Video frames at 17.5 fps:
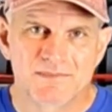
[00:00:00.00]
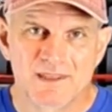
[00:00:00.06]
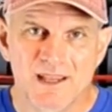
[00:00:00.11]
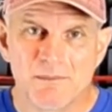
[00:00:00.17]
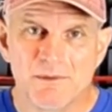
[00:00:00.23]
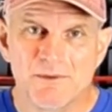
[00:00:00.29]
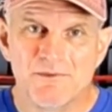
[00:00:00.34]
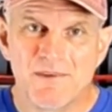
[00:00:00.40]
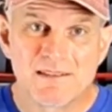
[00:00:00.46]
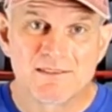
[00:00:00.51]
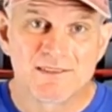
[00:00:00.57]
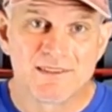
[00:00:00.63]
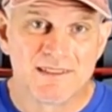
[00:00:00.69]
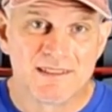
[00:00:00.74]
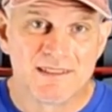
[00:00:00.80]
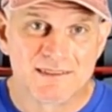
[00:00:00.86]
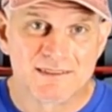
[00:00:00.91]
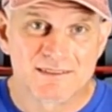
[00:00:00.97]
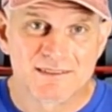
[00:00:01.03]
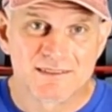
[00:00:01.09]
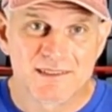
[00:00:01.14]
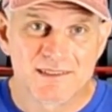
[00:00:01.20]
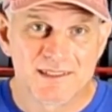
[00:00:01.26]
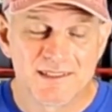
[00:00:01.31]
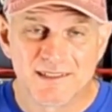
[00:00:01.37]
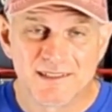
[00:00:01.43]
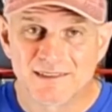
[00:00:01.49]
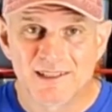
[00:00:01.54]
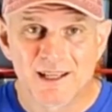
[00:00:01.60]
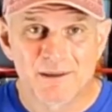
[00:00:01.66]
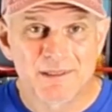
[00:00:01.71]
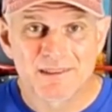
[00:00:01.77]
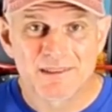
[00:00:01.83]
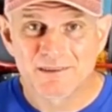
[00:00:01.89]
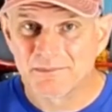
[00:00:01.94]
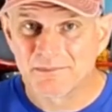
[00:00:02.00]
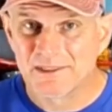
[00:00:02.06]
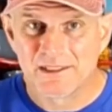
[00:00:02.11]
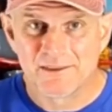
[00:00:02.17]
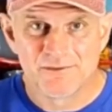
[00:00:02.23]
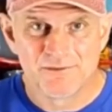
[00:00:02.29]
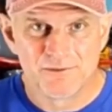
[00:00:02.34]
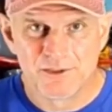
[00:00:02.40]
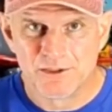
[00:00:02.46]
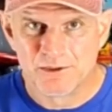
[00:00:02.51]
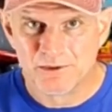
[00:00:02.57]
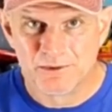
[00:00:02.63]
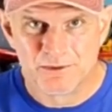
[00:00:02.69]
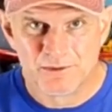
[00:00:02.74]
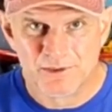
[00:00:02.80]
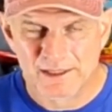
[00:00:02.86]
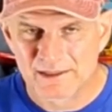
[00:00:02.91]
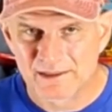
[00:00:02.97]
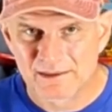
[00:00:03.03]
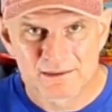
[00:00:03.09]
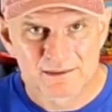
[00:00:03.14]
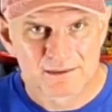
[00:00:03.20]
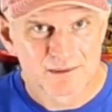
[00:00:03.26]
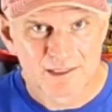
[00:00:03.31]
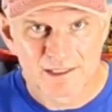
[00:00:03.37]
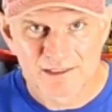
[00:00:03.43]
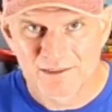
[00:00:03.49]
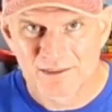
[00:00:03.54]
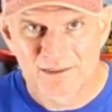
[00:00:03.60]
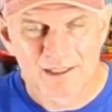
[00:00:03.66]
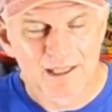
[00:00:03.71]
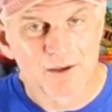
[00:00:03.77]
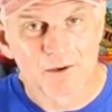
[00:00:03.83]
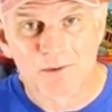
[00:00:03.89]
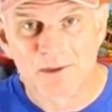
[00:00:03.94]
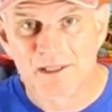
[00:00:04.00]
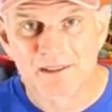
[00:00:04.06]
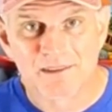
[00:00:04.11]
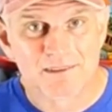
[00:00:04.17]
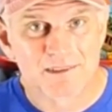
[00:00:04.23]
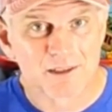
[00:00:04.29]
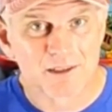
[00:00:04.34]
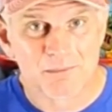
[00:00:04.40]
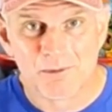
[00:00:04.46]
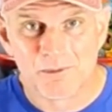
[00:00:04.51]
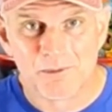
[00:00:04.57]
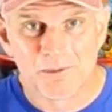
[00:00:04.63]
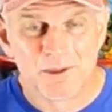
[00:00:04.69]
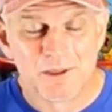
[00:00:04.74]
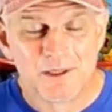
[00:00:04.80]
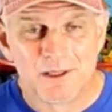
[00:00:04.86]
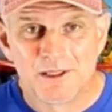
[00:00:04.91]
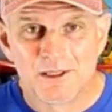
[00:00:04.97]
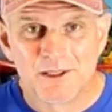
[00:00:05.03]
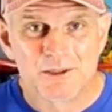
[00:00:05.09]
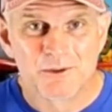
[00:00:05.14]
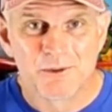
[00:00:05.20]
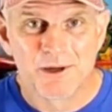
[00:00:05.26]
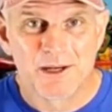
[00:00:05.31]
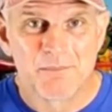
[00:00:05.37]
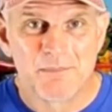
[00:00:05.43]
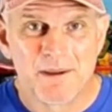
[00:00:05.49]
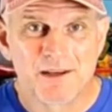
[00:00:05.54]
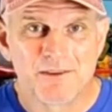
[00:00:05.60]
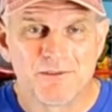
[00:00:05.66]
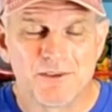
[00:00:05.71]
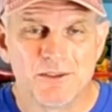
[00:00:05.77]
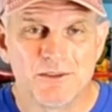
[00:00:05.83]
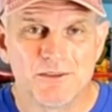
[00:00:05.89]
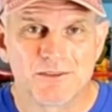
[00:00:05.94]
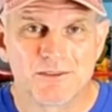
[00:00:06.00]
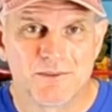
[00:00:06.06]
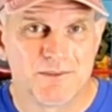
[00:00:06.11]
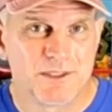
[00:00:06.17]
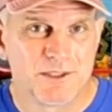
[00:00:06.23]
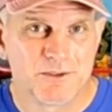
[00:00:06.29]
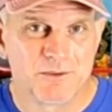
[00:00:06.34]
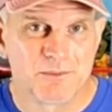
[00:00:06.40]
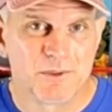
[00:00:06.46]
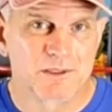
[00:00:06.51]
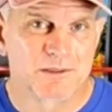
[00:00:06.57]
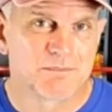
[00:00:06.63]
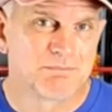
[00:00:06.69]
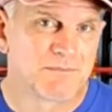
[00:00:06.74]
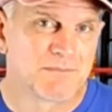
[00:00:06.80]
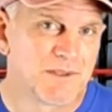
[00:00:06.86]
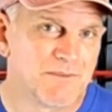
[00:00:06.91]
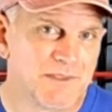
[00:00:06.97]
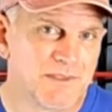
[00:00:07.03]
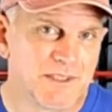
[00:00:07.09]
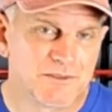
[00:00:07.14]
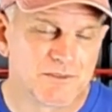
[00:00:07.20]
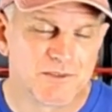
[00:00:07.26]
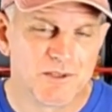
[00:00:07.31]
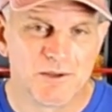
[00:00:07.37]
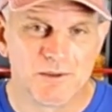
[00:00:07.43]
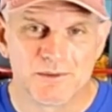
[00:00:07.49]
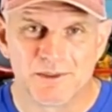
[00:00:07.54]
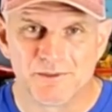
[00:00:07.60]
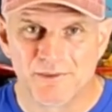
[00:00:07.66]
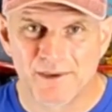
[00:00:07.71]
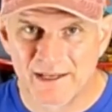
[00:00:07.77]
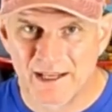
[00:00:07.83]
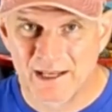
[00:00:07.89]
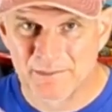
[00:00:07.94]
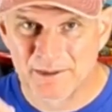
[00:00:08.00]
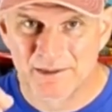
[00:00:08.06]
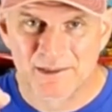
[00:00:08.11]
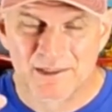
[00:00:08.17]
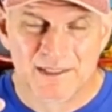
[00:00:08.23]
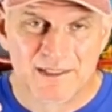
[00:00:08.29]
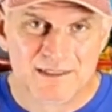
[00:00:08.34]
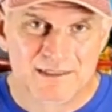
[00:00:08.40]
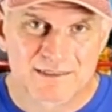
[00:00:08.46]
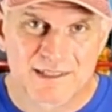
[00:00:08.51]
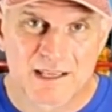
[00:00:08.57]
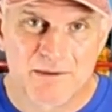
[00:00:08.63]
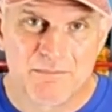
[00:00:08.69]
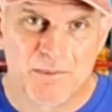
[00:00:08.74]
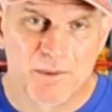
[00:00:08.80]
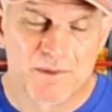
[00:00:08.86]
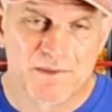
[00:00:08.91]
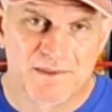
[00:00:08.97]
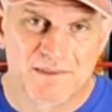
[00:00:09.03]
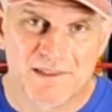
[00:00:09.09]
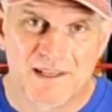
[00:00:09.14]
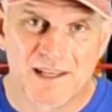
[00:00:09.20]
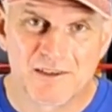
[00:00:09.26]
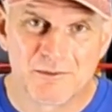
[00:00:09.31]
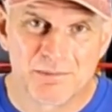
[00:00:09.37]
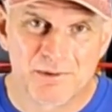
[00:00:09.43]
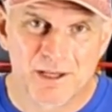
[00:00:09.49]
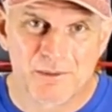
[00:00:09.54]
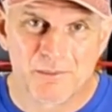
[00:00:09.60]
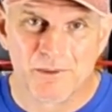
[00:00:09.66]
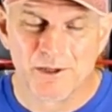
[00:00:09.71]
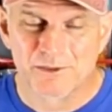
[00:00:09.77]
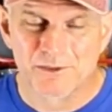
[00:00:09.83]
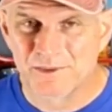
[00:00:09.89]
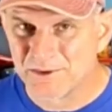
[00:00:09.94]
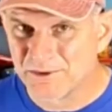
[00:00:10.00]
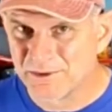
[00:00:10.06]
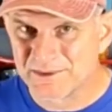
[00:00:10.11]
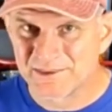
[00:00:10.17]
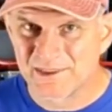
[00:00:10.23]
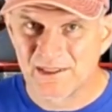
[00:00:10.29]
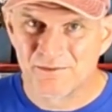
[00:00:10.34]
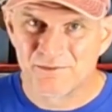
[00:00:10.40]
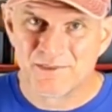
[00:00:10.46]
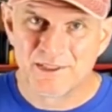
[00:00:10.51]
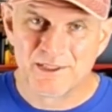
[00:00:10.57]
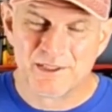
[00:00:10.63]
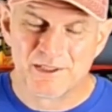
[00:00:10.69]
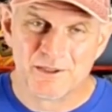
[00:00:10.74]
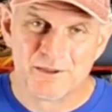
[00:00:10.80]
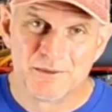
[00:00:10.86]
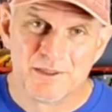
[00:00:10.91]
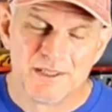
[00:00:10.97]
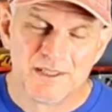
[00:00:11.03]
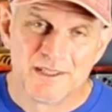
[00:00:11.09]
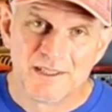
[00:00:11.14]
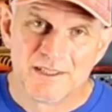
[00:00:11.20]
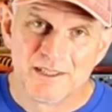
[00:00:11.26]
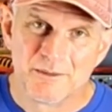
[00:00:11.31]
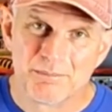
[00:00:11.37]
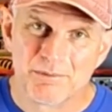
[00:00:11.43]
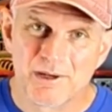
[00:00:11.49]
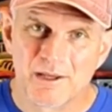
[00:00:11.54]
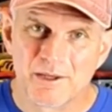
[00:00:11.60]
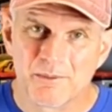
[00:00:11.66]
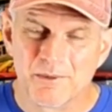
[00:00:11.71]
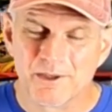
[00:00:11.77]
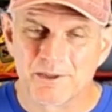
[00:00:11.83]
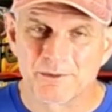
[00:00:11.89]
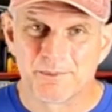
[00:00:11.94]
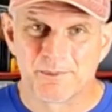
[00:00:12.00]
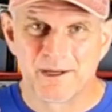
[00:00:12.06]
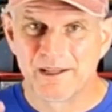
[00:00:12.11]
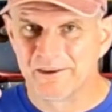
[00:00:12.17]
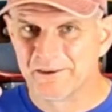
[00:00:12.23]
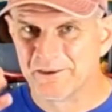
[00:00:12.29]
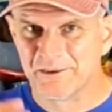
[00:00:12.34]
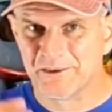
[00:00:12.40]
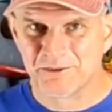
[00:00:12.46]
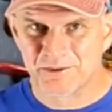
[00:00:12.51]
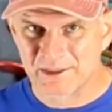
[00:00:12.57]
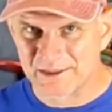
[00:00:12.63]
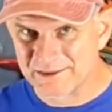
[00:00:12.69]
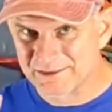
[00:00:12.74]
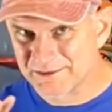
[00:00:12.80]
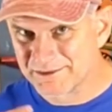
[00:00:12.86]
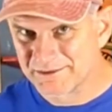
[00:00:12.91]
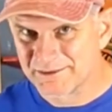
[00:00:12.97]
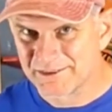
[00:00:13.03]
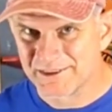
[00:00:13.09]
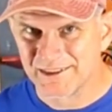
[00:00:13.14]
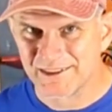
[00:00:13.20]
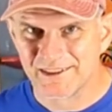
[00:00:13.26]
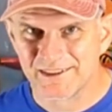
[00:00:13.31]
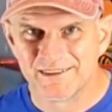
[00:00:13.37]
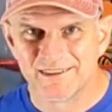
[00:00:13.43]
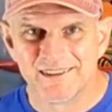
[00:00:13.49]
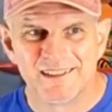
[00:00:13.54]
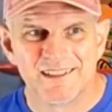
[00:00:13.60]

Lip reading: I'm invested in this. And it's not because I'm getting views. Like, I don't get a terrible, great amount of views. Some videos work, some videos don't. If I name a skateboard in the title, it probably works. If I do a setup video, it probably works. But when I learn new tricks, it